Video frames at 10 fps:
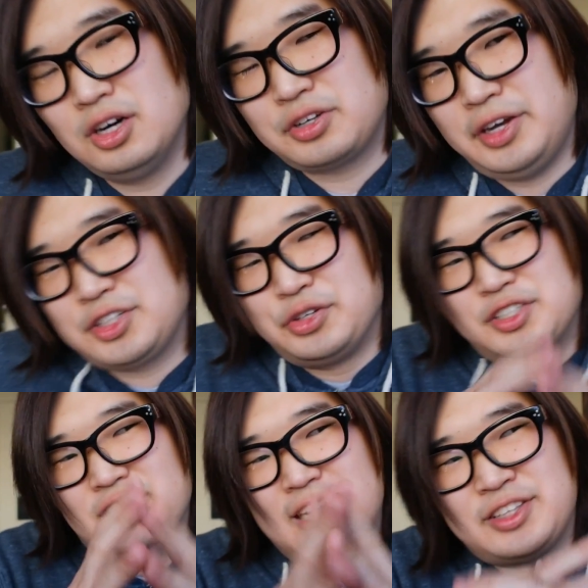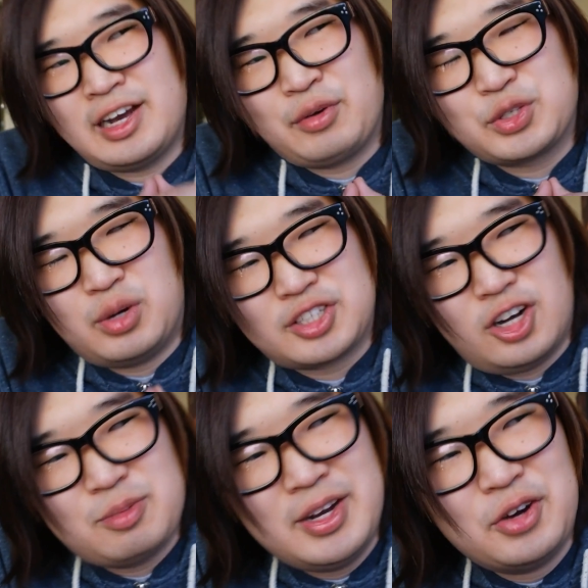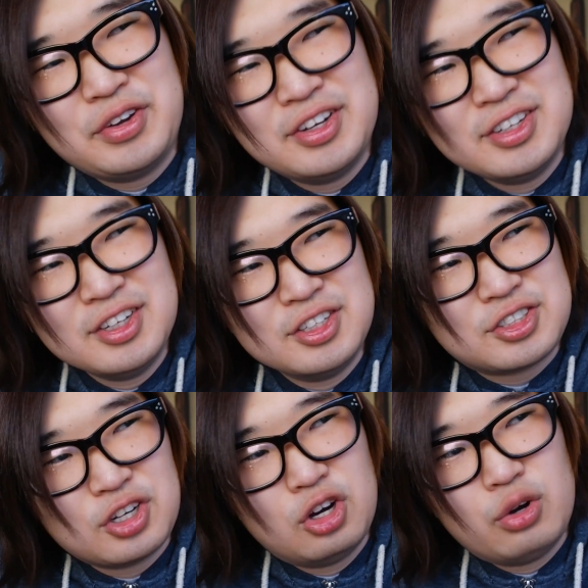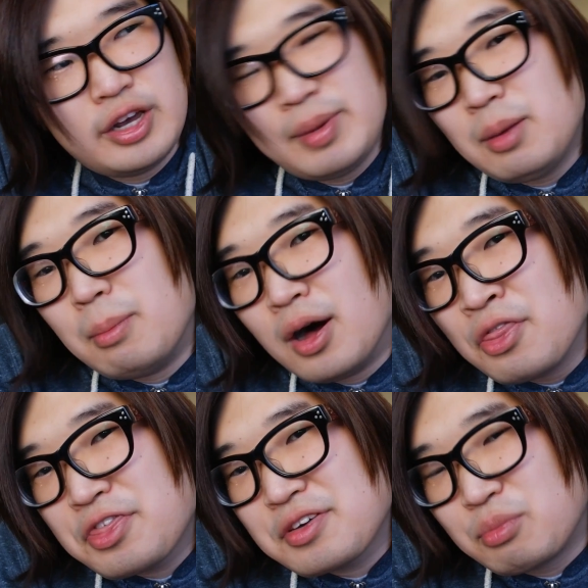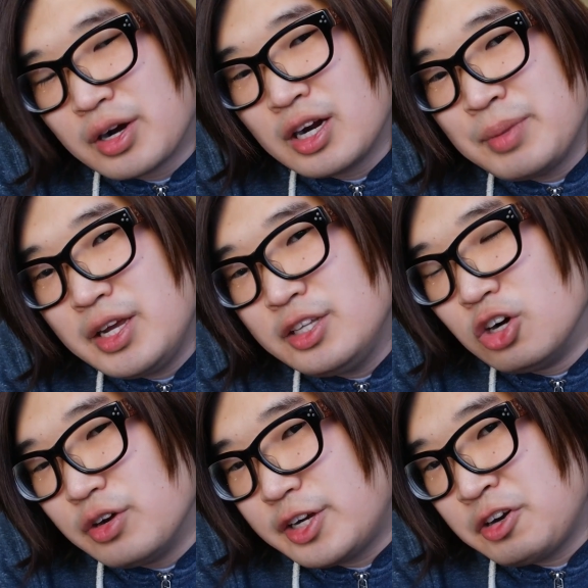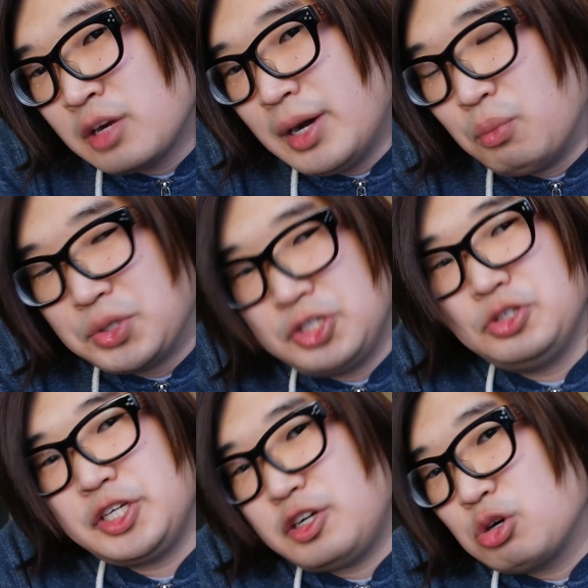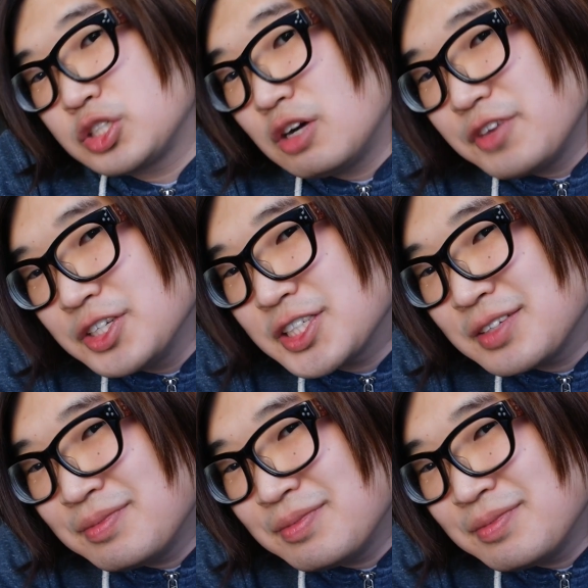Okay, so here's the last thing I just want to talk about. So in about a month, we're going to be hearing about what the new D-Hero stuff is.